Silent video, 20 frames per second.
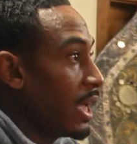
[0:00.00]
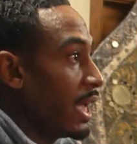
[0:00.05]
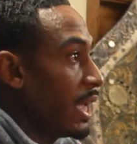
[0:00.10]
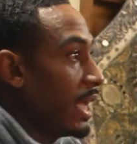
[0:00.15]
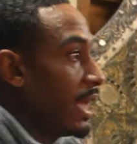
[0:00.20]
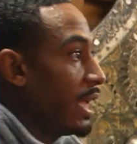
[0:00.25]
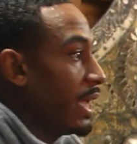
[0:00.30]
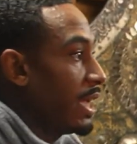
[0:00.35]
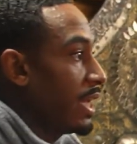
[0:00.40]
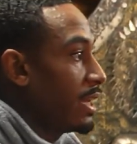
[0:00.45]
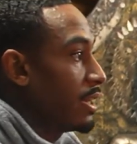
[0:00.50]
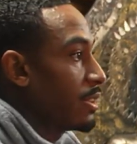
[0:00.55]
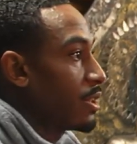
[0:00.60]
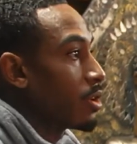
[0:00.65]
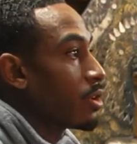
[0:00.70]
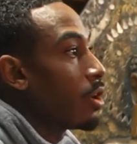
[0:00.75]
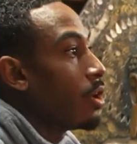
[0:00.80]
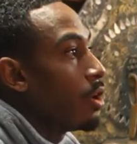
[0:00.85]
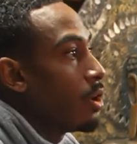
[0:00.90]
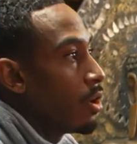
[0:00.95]
to him, and he said
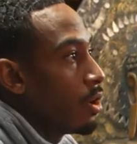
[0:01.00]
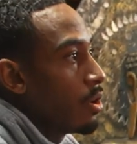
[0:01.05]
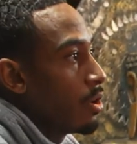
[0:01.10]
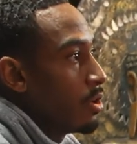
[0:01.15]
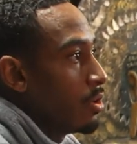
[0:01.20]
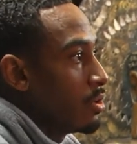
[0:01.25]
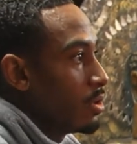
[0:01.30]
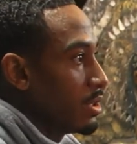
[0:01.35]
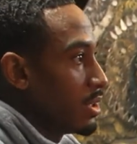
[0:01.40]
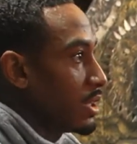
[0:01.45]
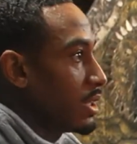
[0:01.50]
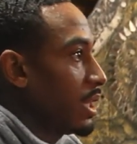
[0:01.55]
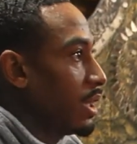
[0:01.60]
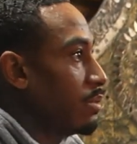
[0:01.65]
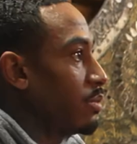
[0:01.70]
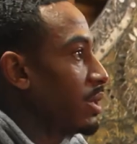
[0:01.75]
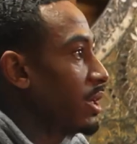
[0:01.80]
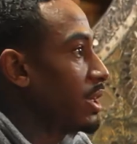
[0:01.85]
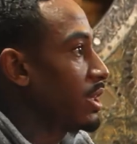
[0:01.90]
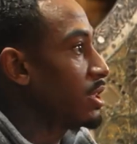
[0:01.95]
it represents power,
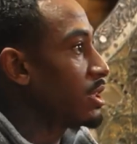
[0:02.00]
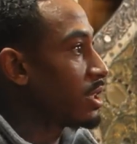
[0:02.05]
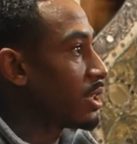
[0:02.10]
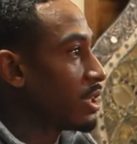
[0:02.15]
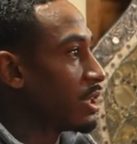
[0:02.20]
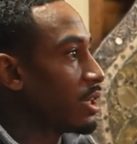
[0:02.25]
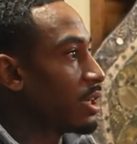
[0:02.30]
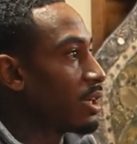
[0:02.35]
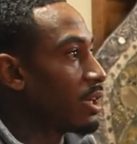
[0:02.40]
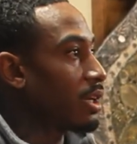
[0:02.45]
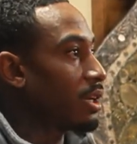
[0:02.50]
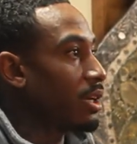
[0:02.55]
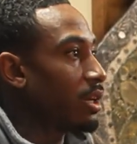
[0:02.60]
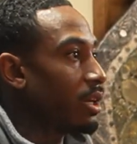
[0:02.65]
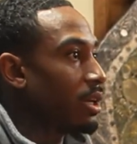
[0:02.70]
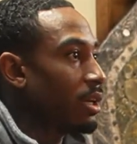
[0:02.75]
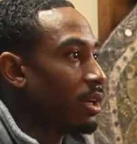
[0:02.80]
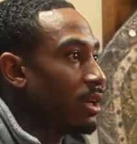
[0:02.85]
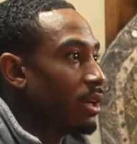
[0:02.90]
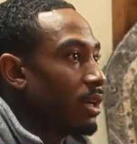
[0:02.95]
but if you look, you can also
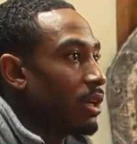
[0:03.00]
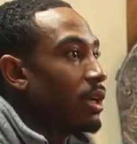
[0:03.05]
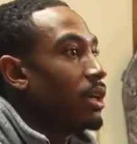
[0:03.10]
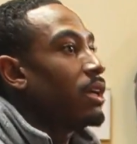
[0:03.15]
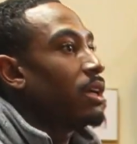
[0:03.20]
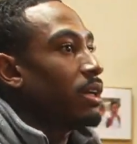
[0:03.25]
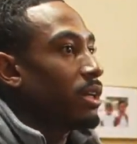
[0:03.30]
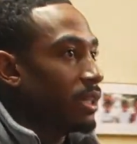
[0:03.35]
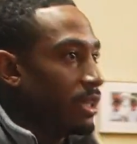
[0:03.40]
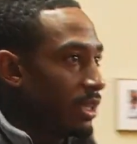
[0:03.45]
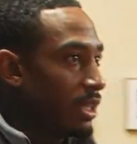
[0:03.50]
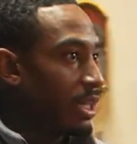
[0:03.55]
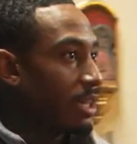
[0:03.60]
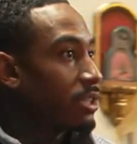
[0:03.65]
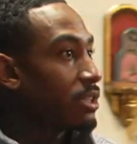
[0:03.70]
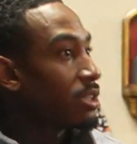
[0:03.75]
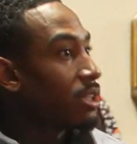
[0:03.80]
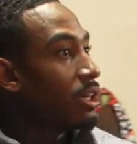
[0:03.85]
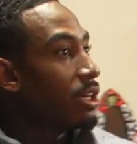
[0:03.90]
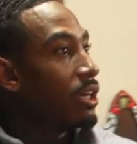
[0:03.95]
see the kindness and
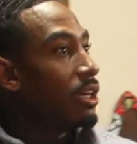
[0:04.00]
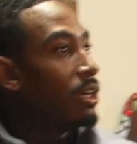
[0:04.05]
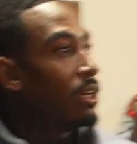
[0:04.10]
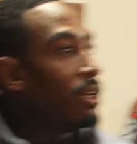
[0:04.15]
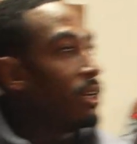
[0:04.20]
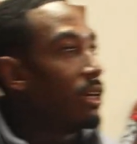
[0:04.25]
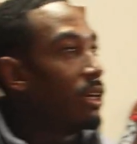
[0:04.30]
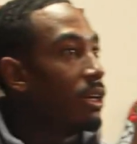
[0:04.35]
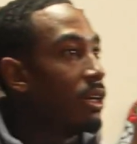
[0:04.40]
grace, right?